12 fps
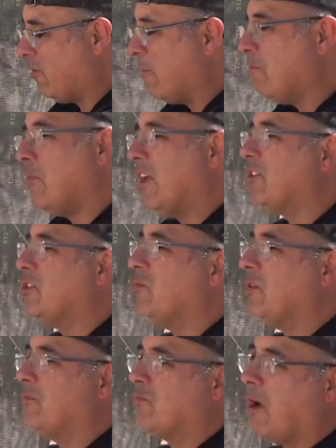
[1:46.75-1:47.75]
So I bet you
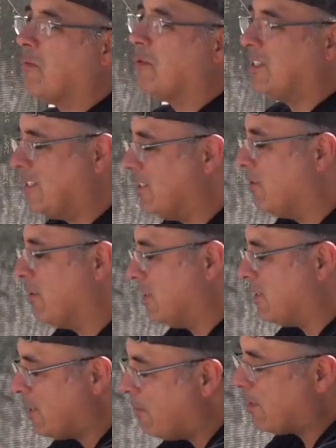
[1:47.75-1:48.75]
we'd probably still
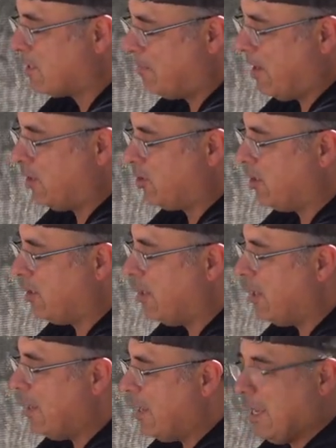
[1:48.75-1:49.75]
get some expansion,
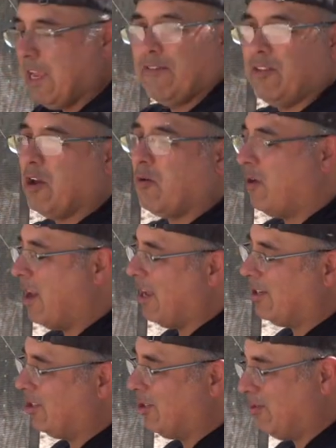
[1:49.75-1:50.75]
even though we're
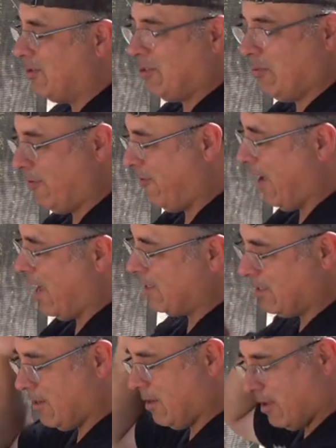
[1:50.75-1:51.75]
not shooting super
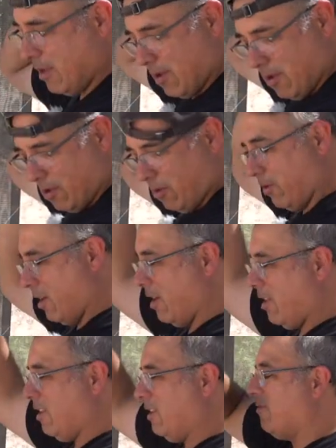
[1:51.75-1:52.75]
fast. Hold
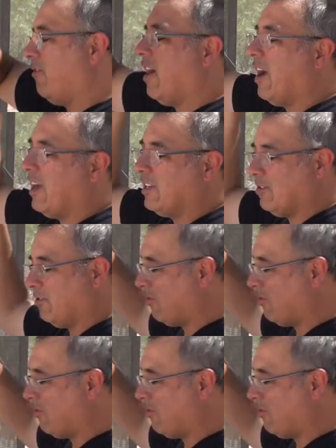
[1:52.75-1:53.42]
on, these flies are